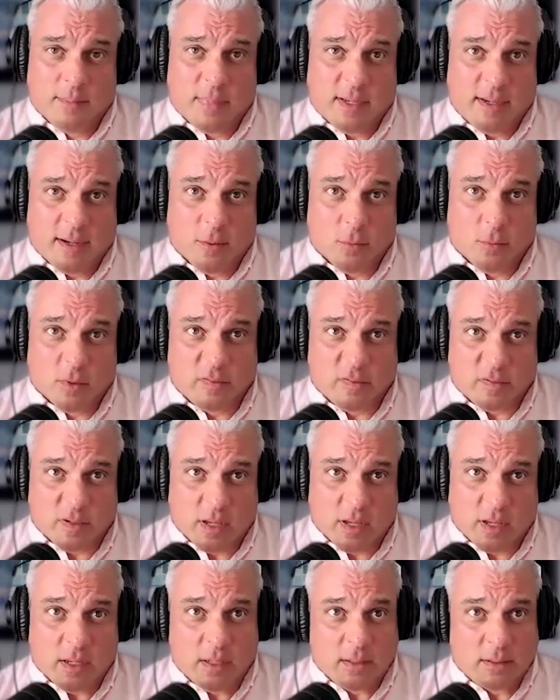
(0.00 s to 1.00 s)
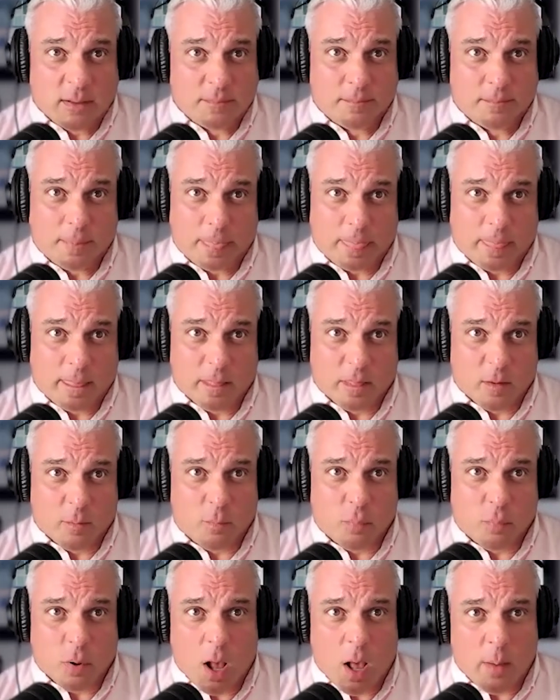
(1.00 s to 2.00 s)
But, we're seeing the
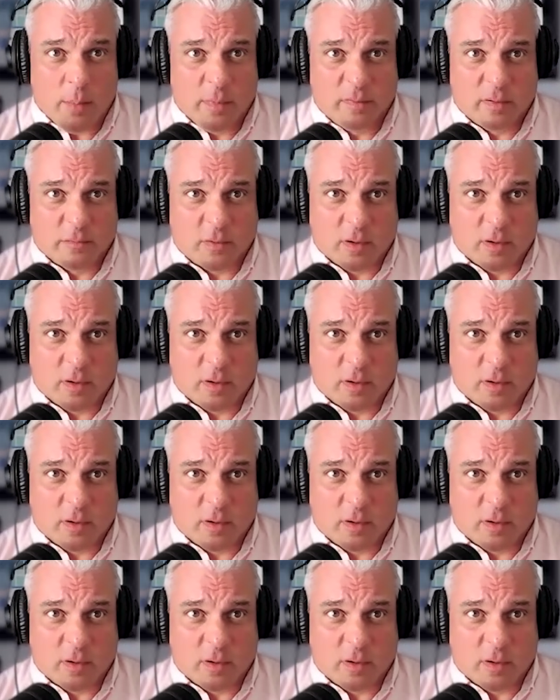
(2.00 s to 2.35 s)
promise